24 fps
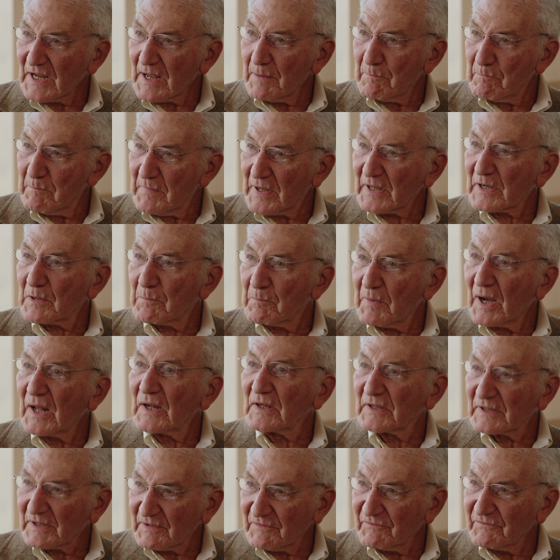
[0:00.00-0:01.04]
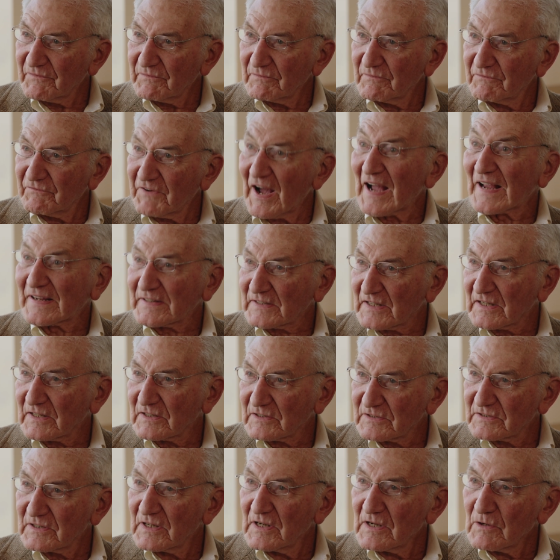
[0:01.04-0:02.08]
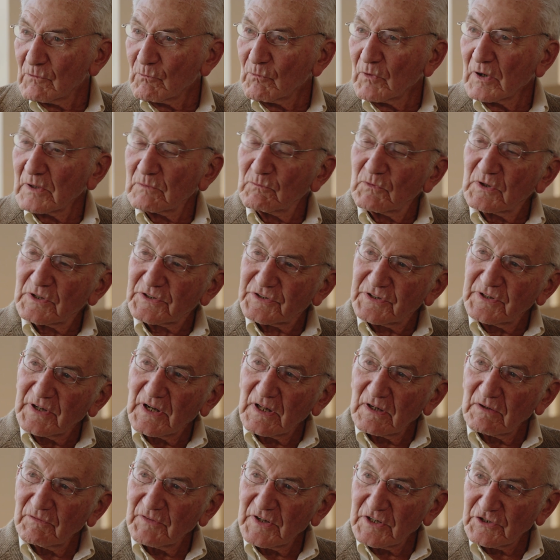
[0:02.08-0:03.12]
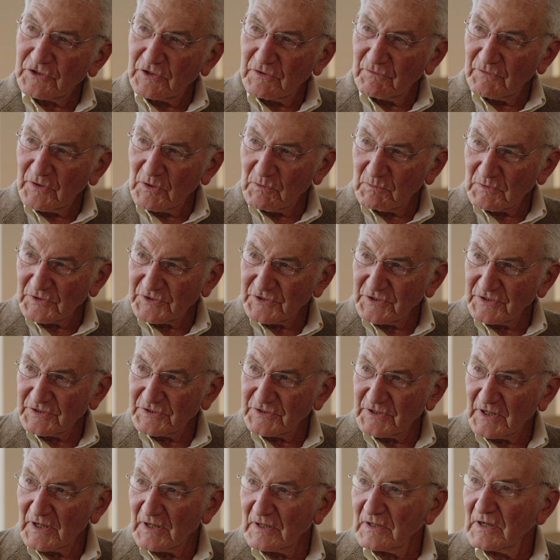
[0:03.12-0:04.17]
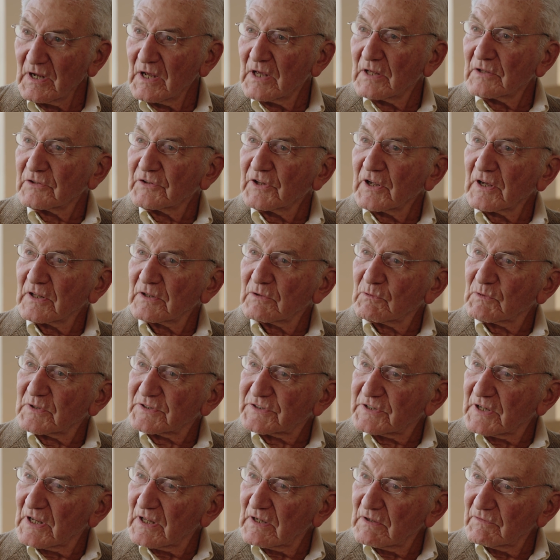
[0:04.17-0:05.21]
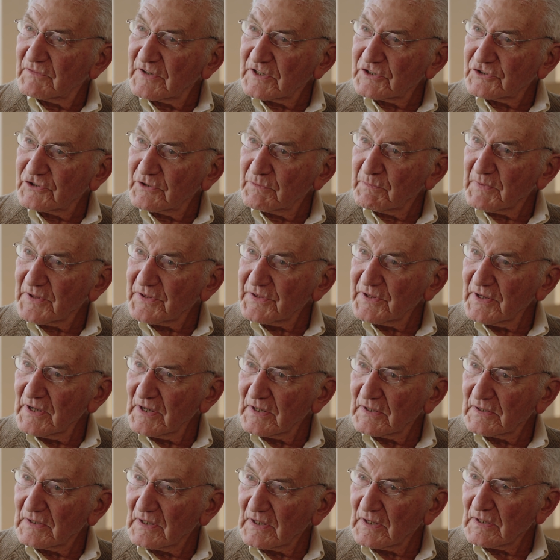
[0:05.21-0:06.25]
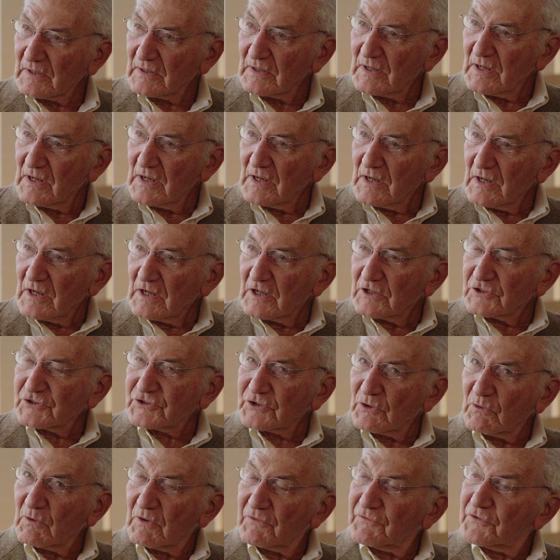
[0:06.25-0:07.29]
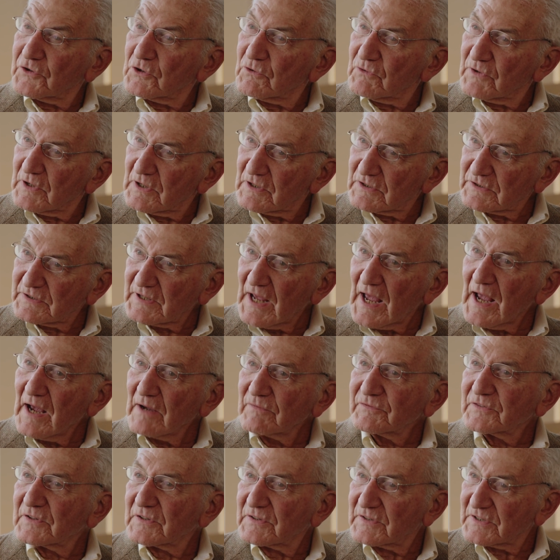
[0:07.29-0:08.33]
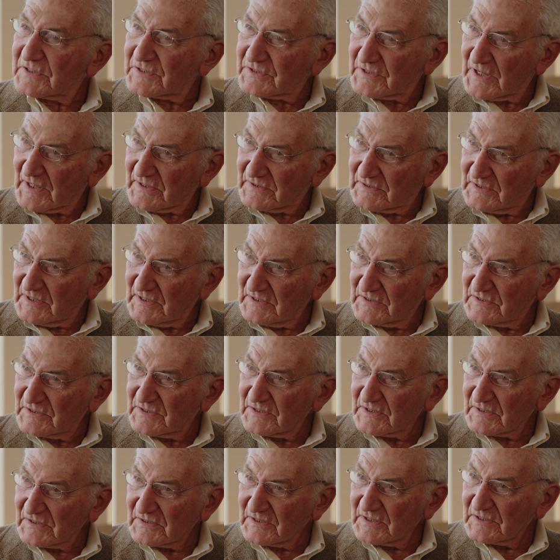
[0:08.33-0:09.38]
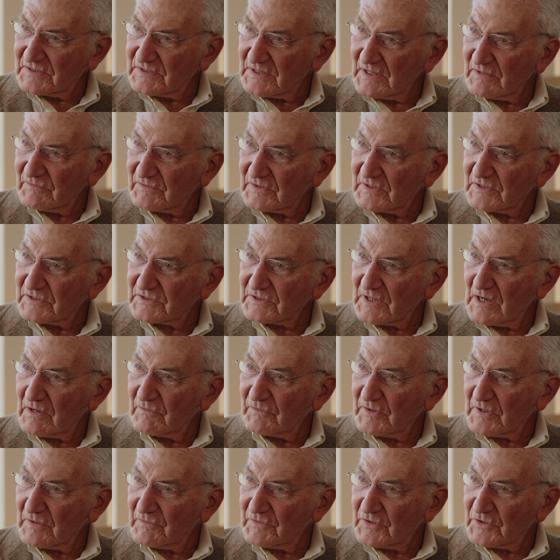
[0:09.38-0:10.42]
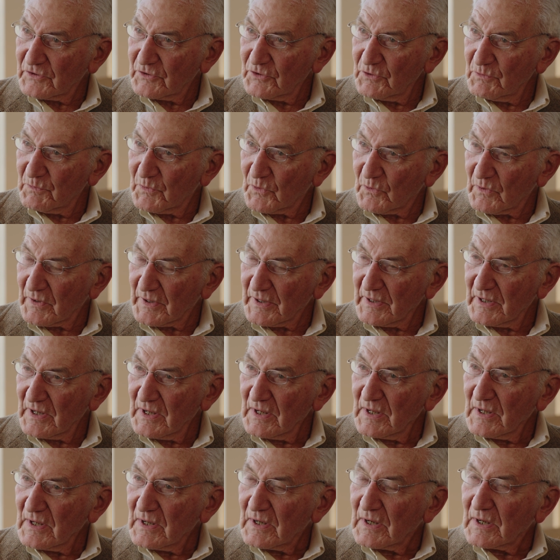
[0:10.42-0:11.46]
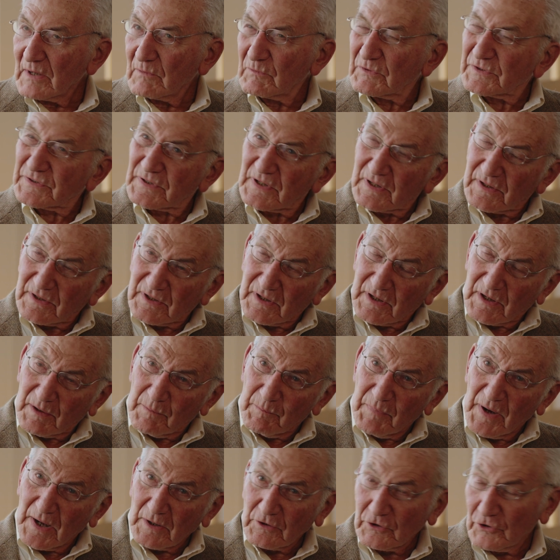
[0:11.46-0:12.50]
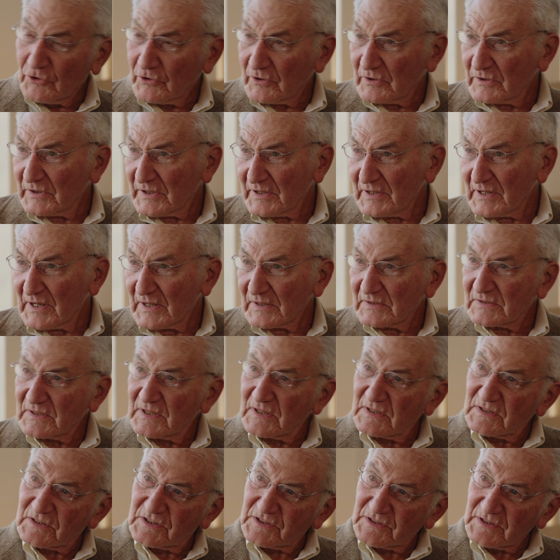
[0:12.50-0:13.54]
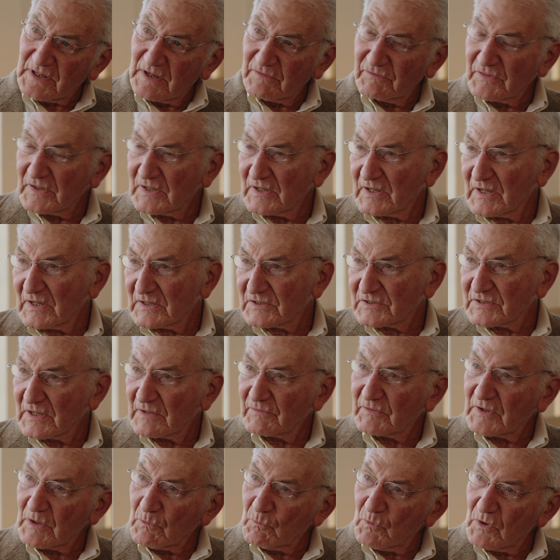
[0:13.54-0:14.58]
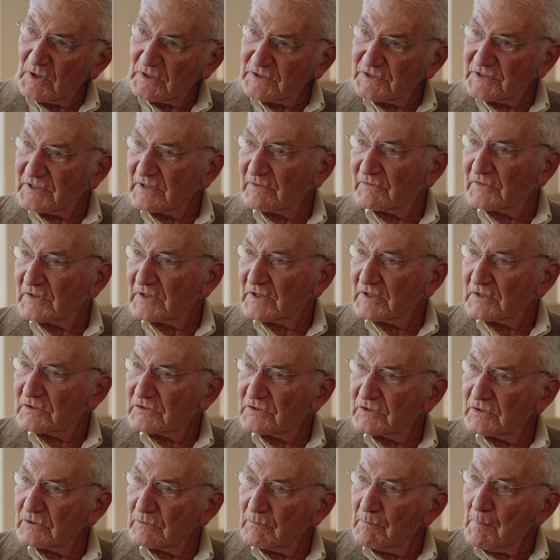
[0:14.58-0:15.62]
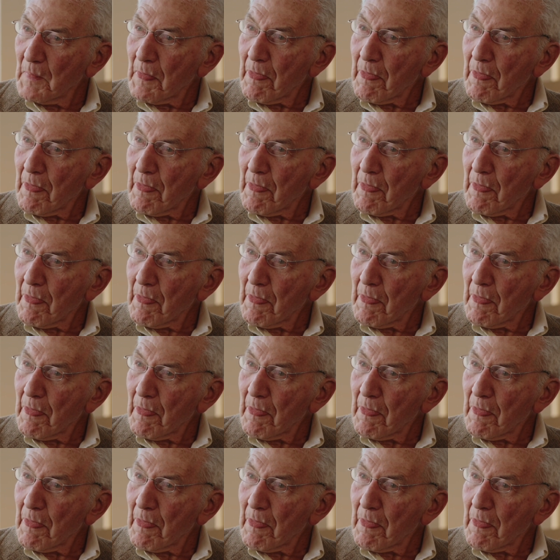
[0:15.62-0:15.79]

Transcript: metabolic findings. One was an elevation of homocysteine, the other was the elevation of methionine. Right. So a few years after this 1967 discovery of the newborn, it was, I think, about early 1970, 71, 72,